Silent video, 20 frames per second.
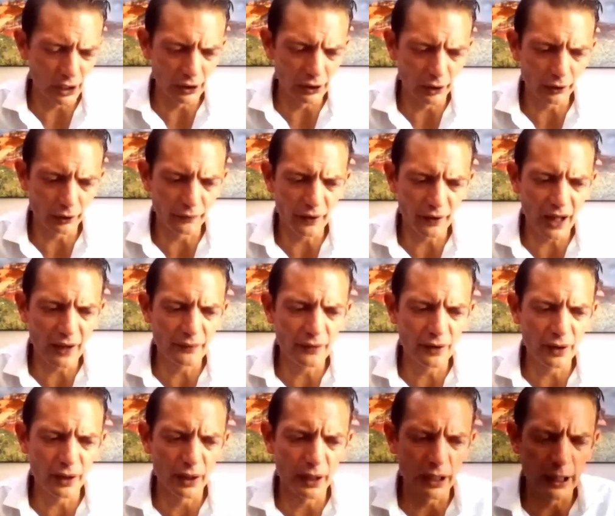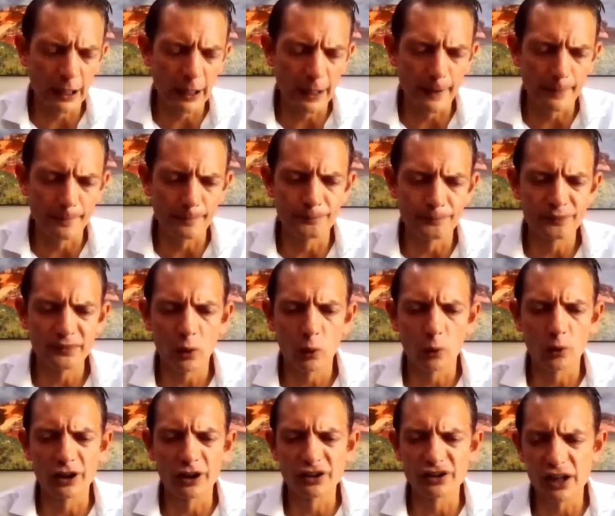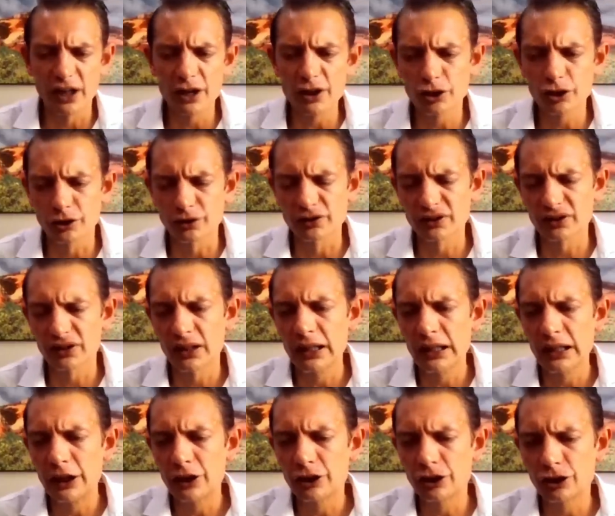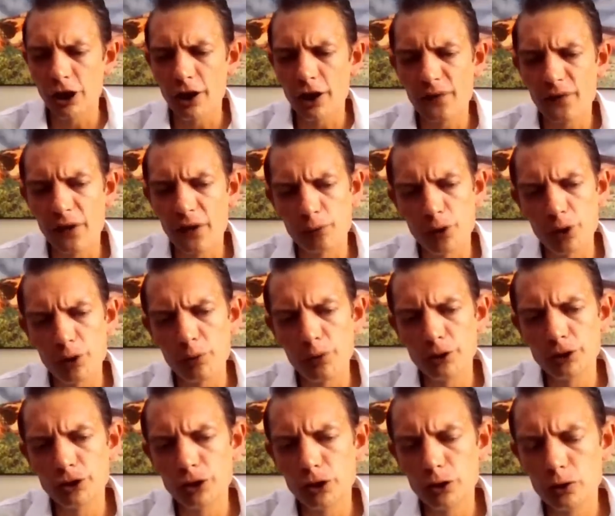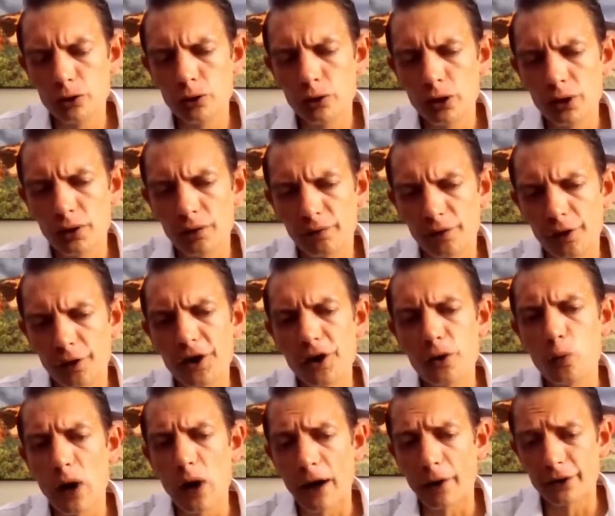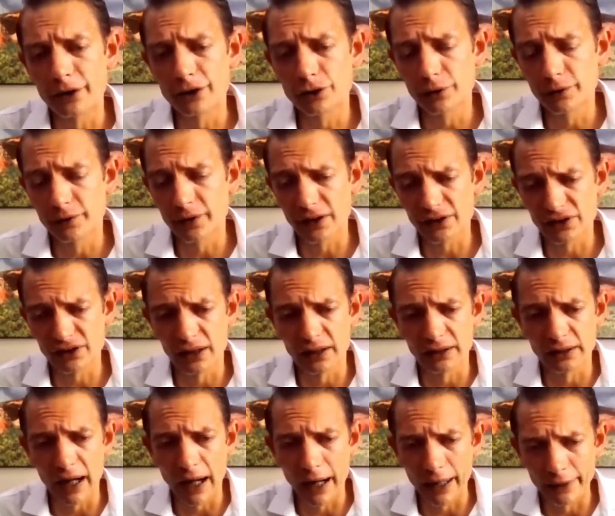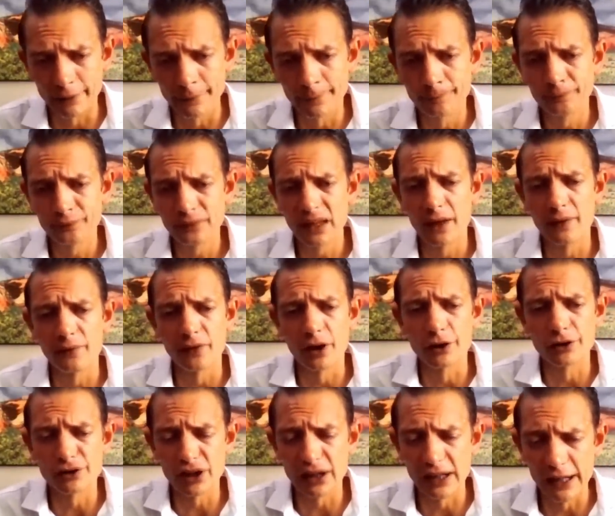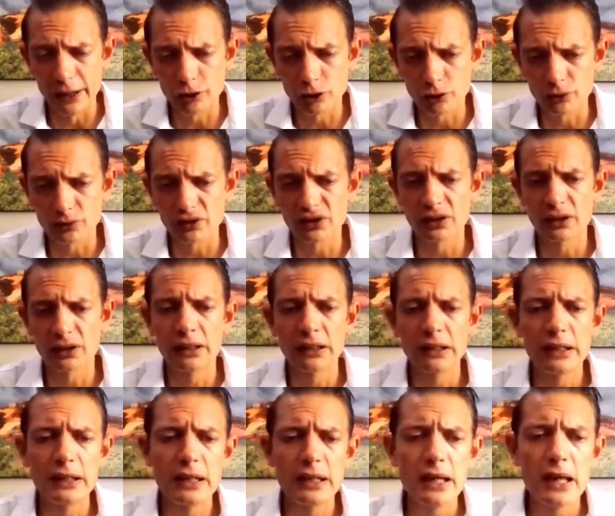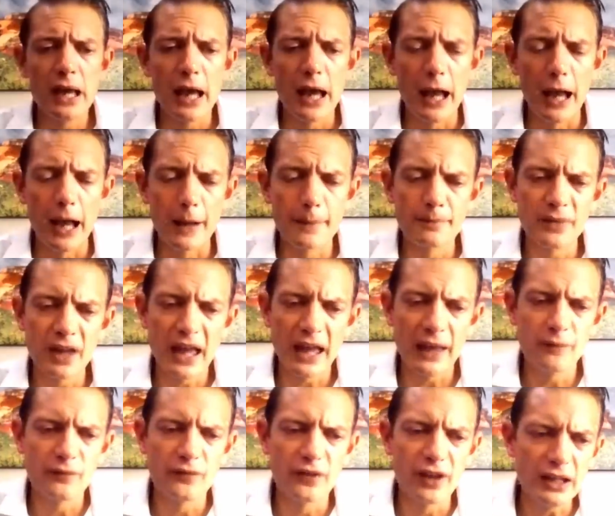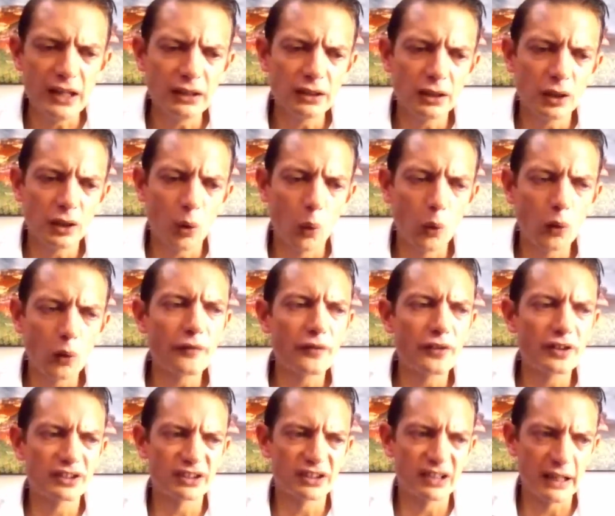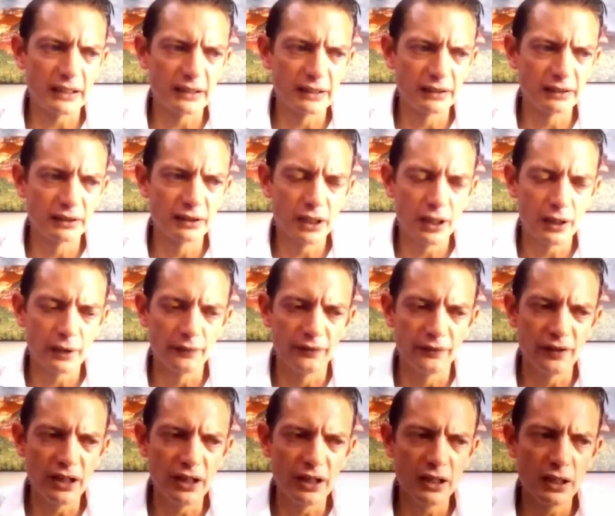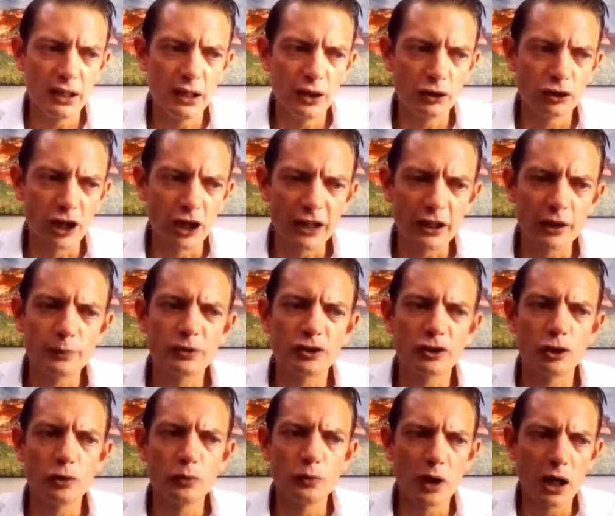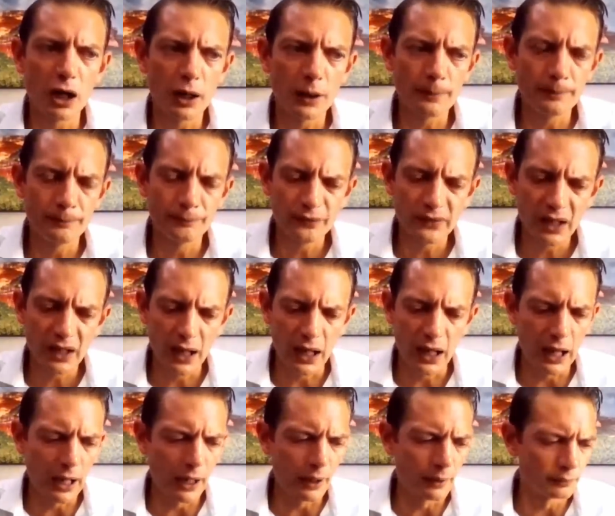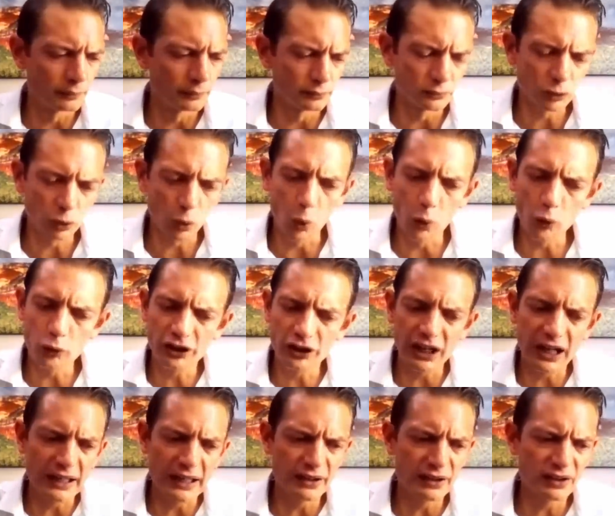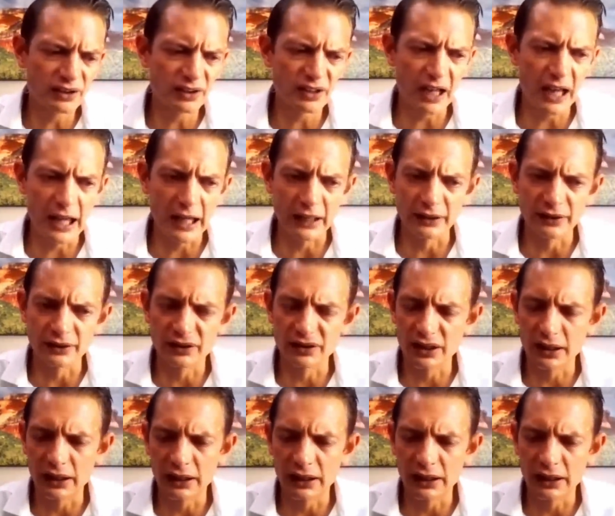a lot of other organizations, showed that we would do very well in 2009 in those elections. And then all of a sudden, the Jacob Zuma court case and